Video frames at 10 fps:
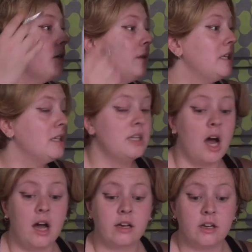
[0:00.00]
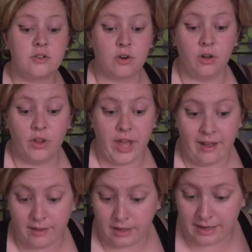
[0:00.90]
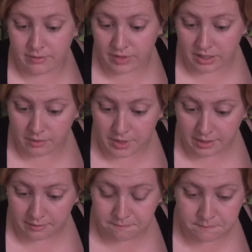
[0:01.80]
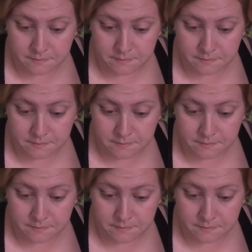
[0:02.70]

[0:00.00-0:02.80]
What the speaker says: We did not control that line very well.